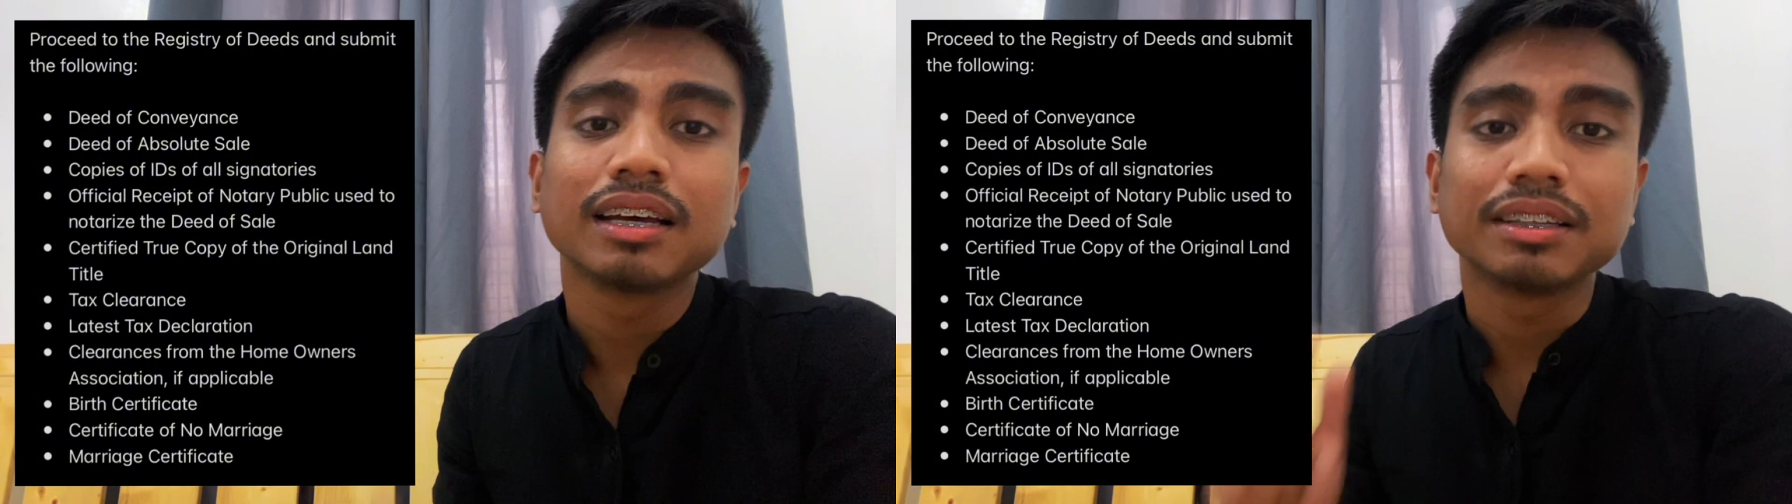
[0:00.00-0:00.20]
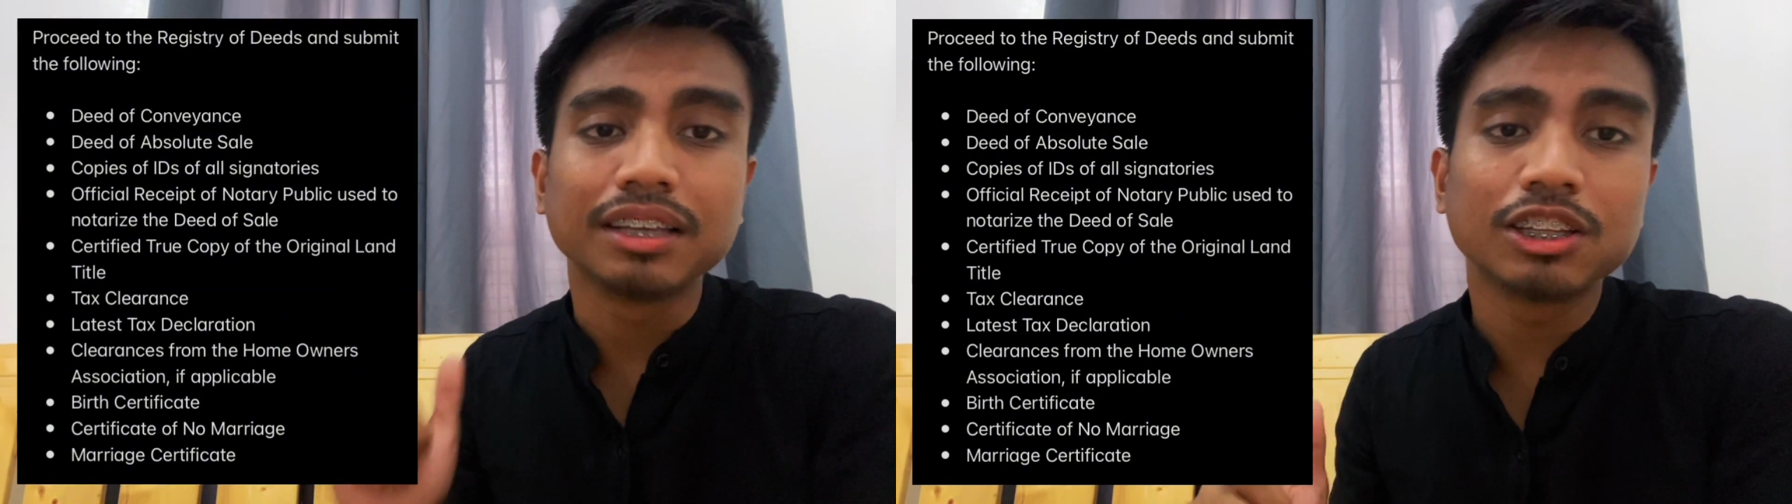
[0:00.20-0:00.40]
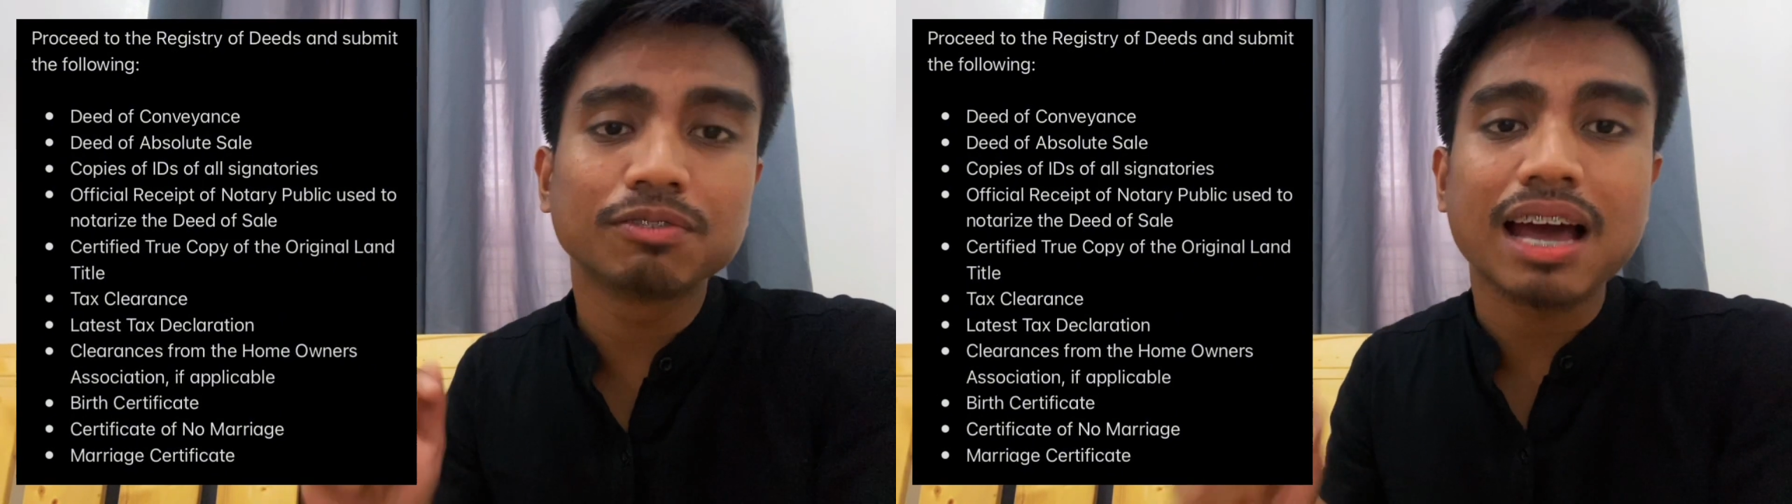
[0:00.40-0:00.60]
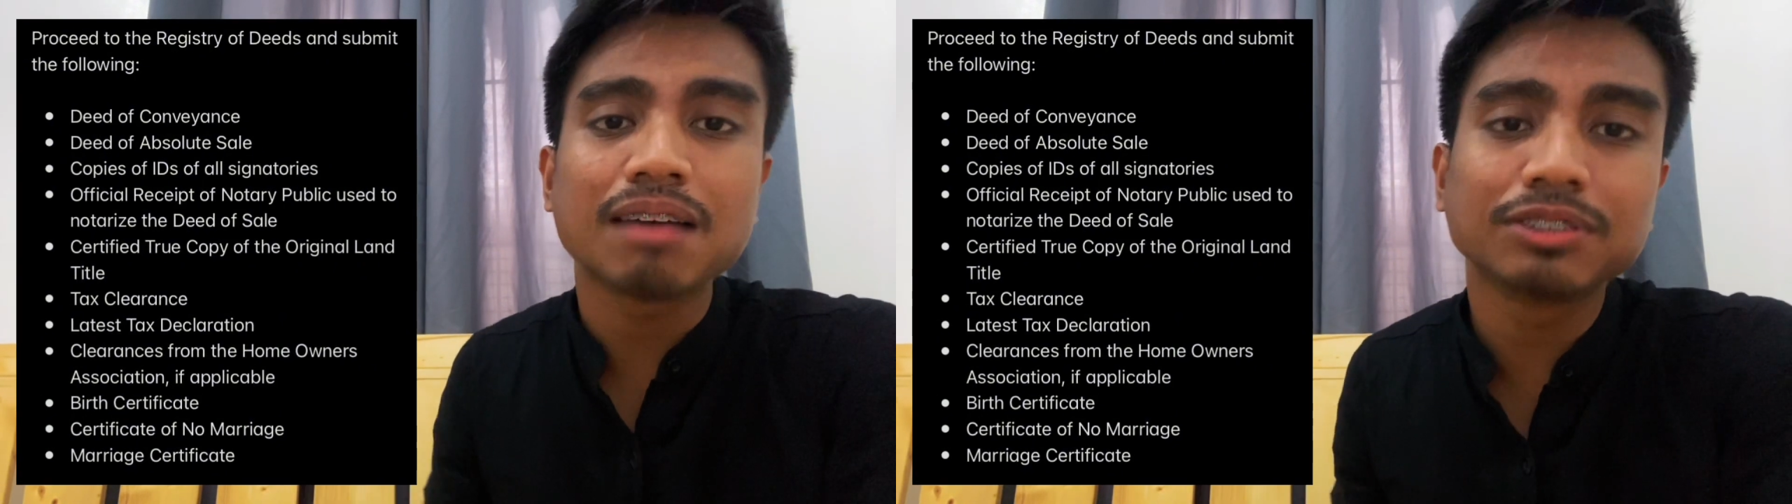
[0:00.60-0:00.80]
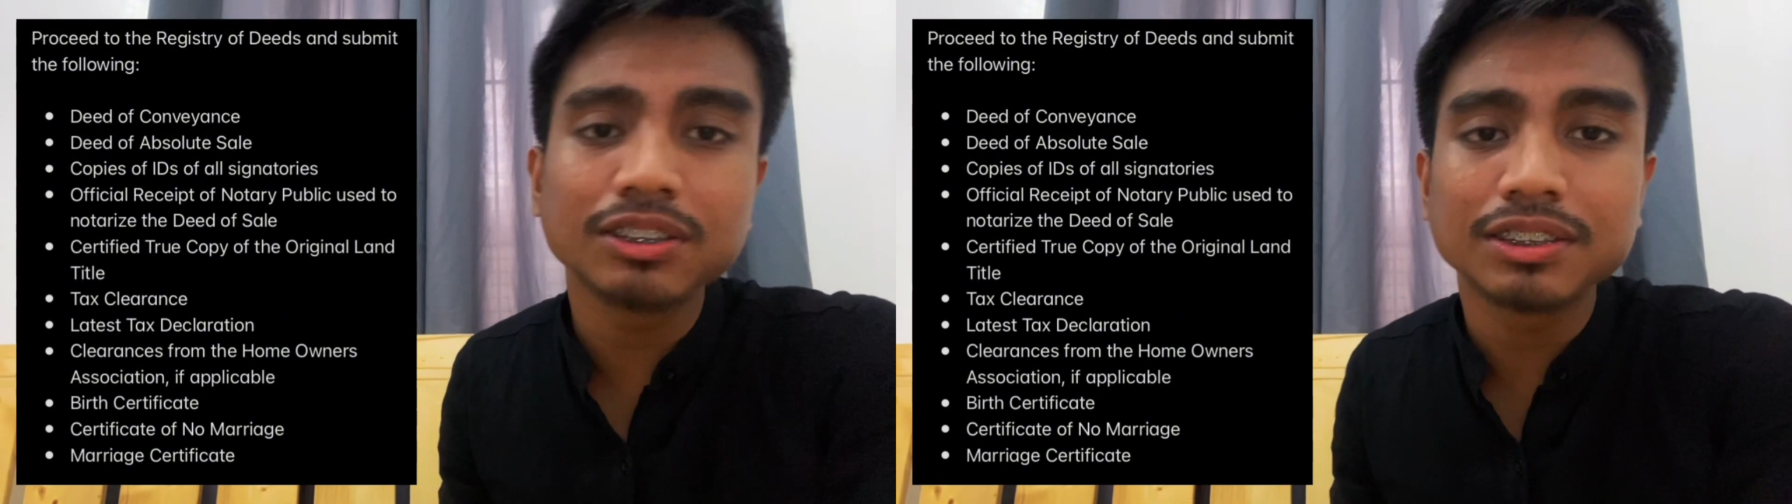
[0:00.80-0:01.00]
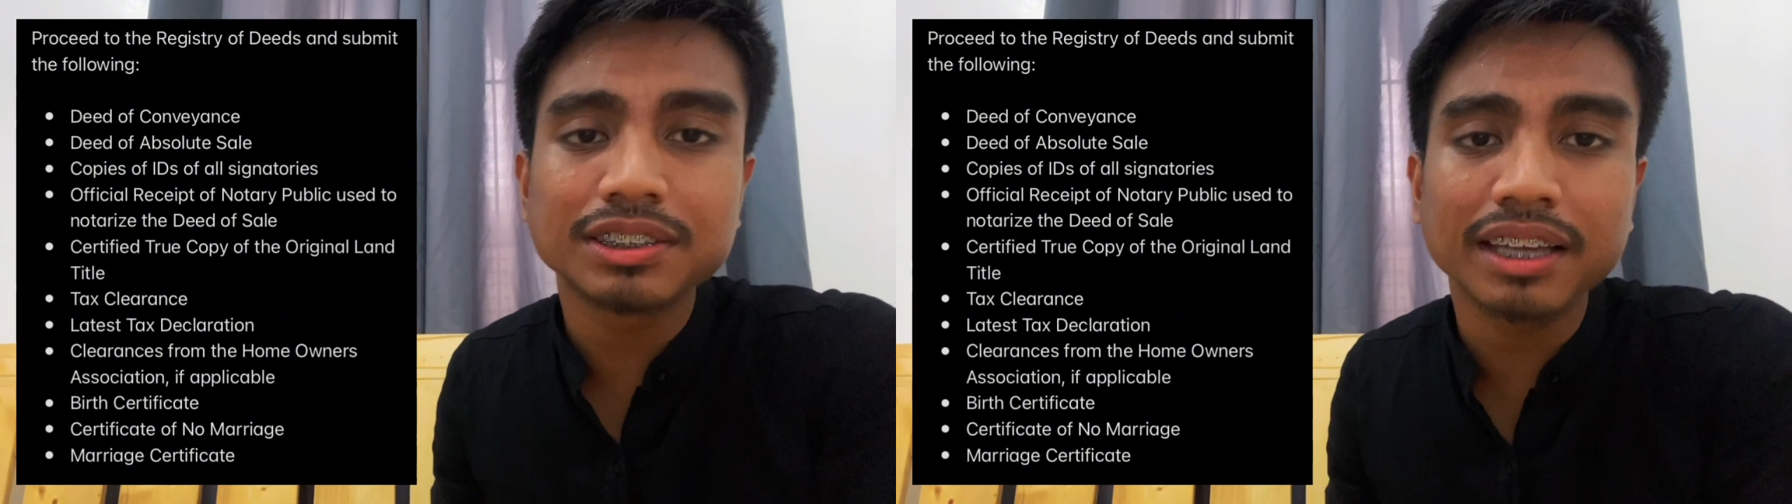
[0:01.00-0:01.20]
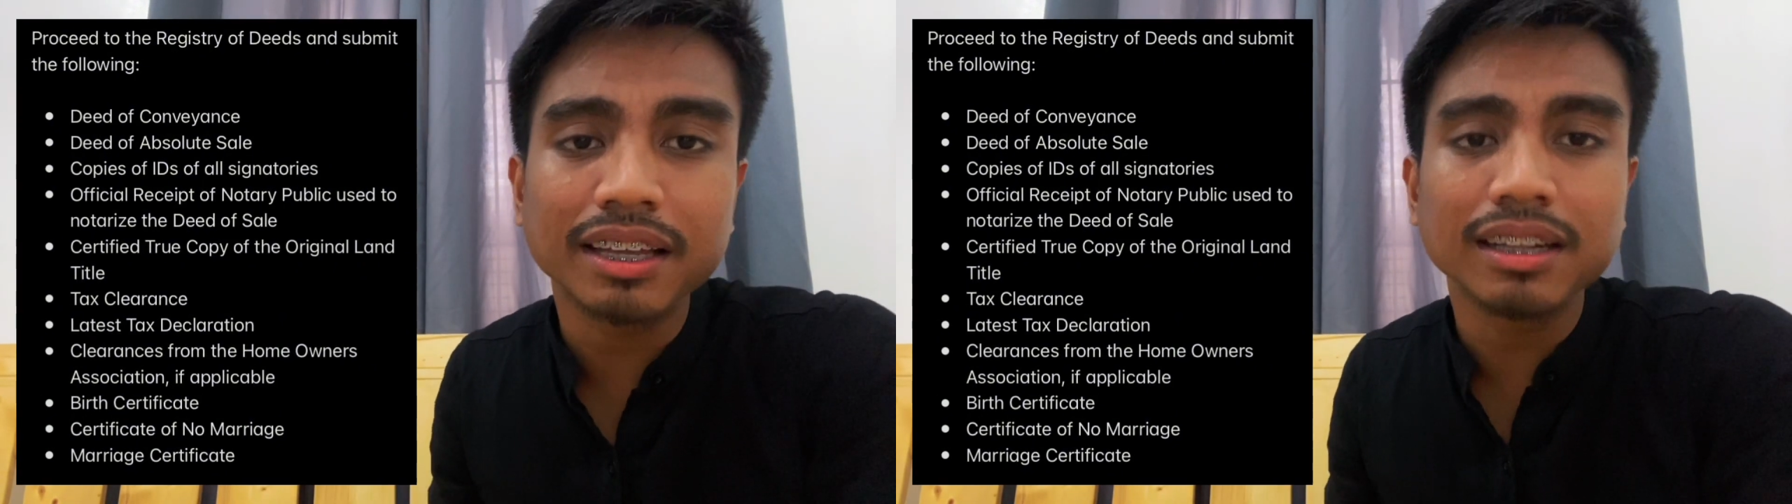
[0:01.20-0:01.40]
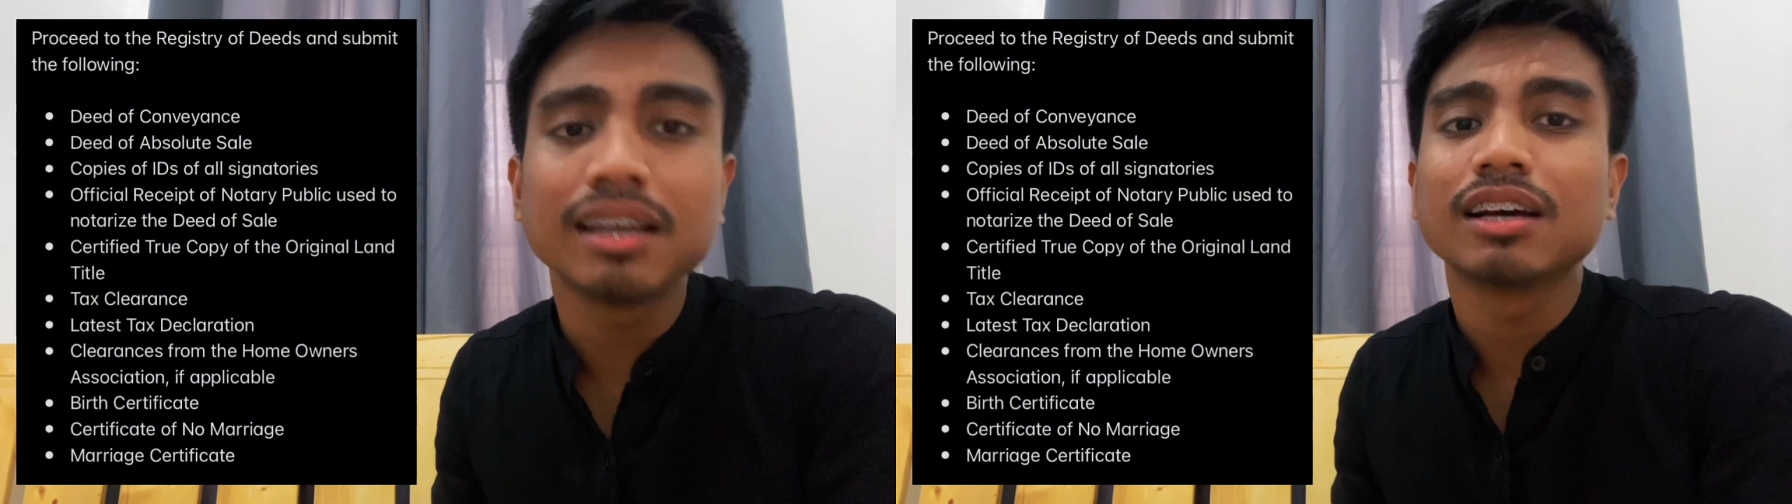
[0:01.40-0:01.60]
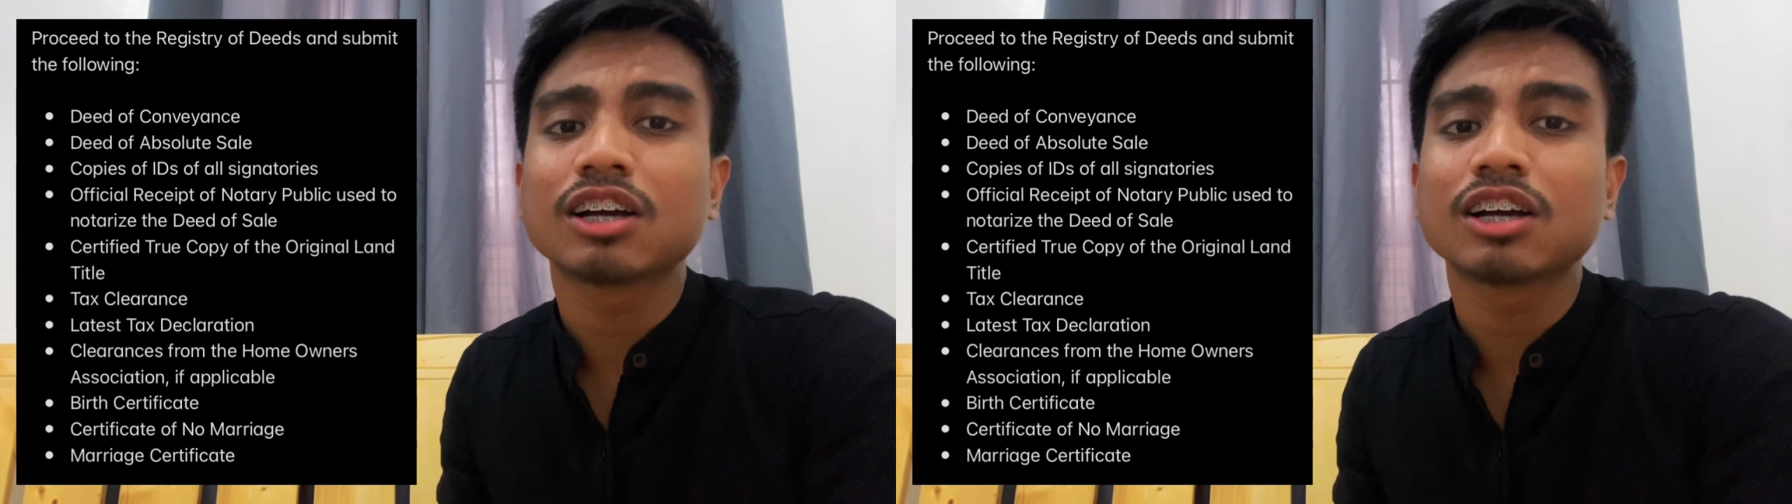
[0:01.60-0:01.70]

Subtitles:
deed of absolute sale,